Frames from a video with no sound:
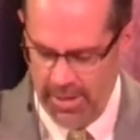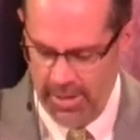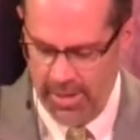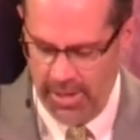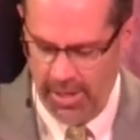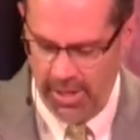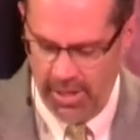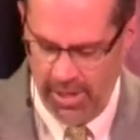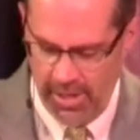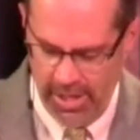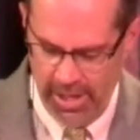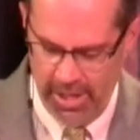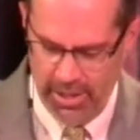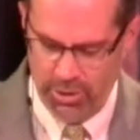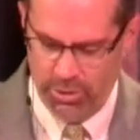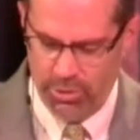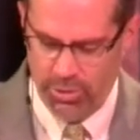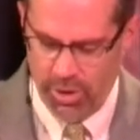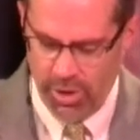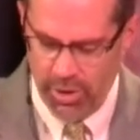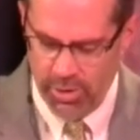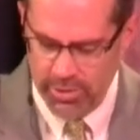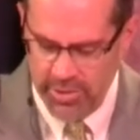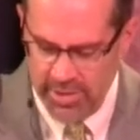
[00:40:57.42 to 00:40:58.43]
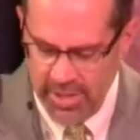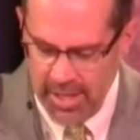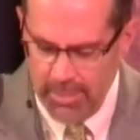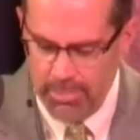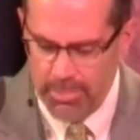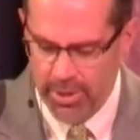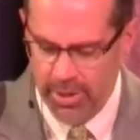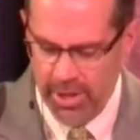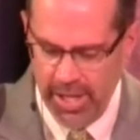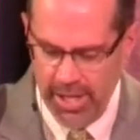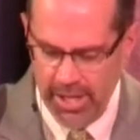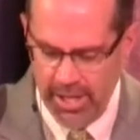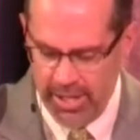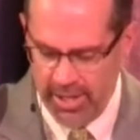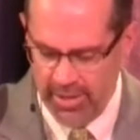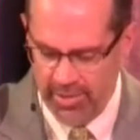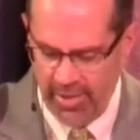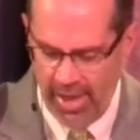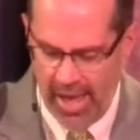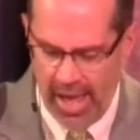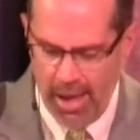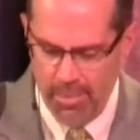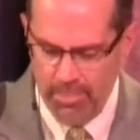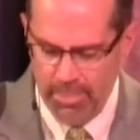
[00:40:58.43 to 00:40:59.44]
uh, and grow deeper in it it's
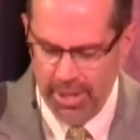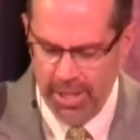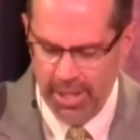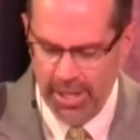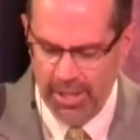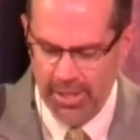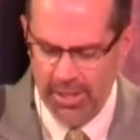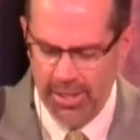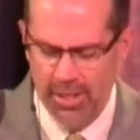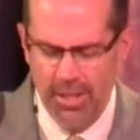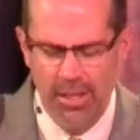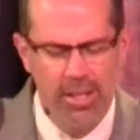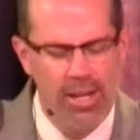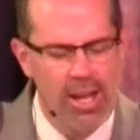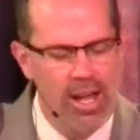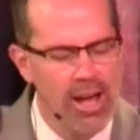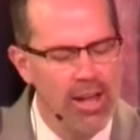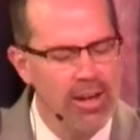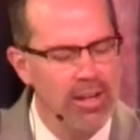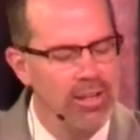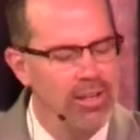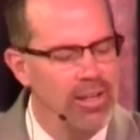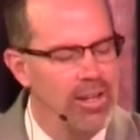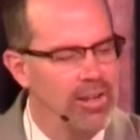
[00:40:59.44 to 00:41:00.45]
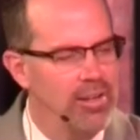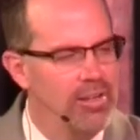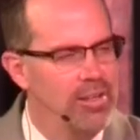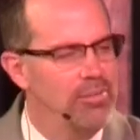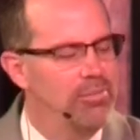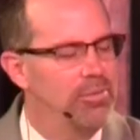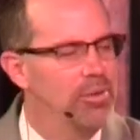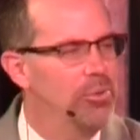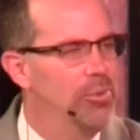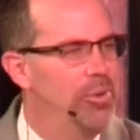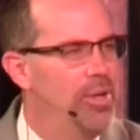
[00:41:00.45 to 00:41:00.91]
happening in a lot a lot of different